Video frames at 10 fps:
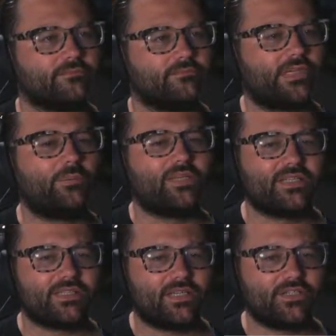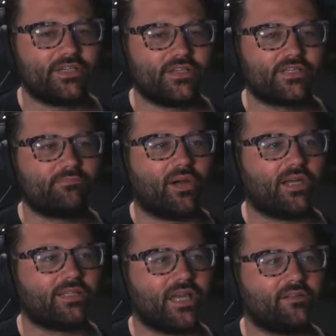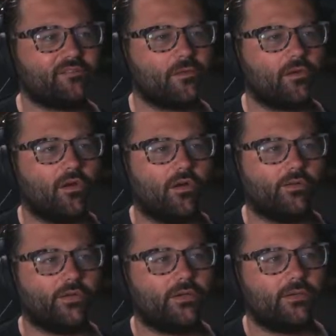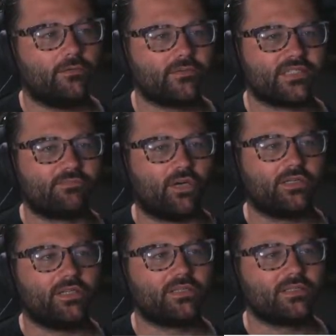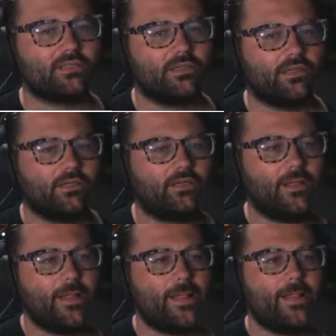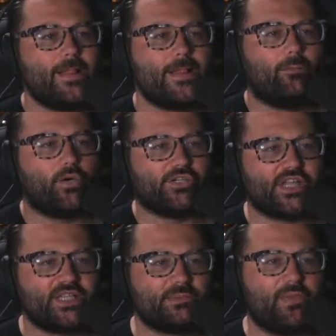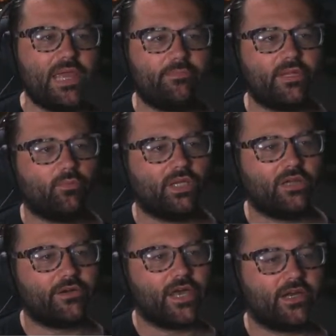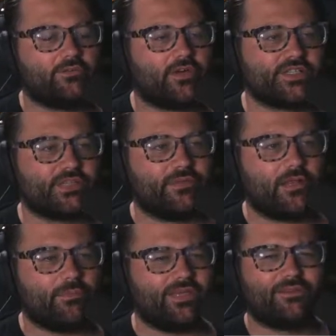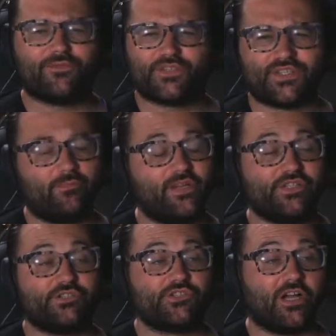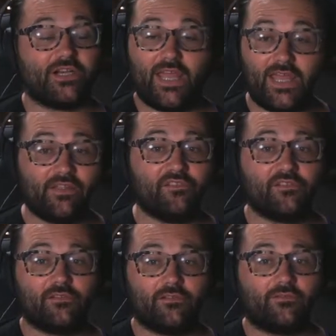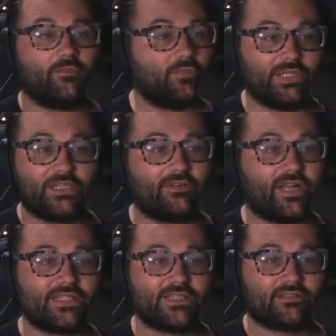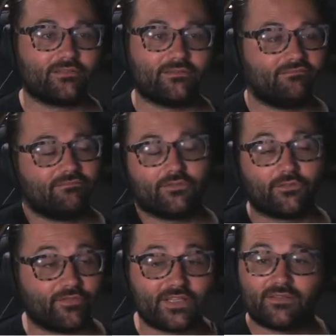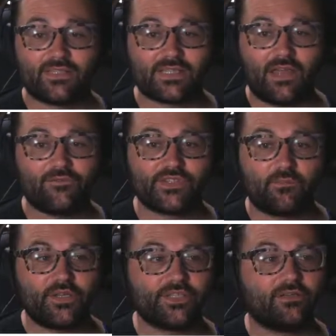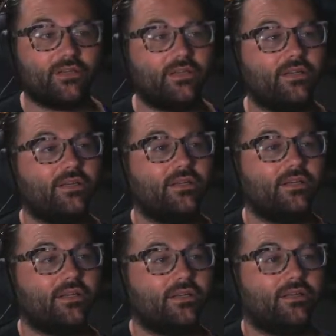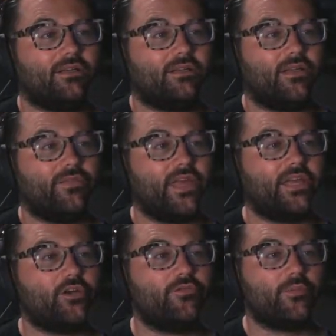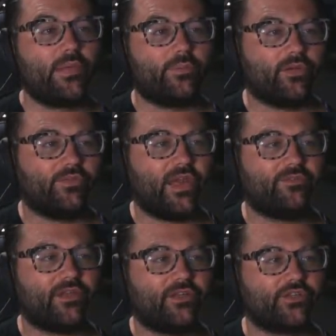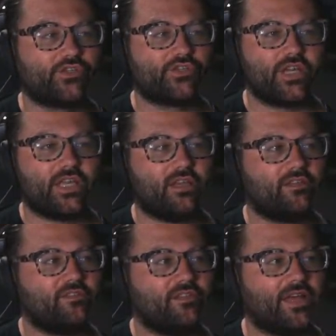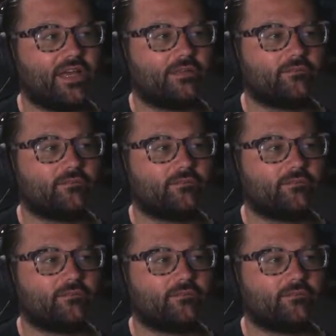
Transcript: I've been listening to this podcast called Smartless, where Jason Bateman and Will Arnett of Arrested Development, and for some reason Sean Hayes from Will and Grace, they're friends with this guy for some reason, and they interview people, and the trick is that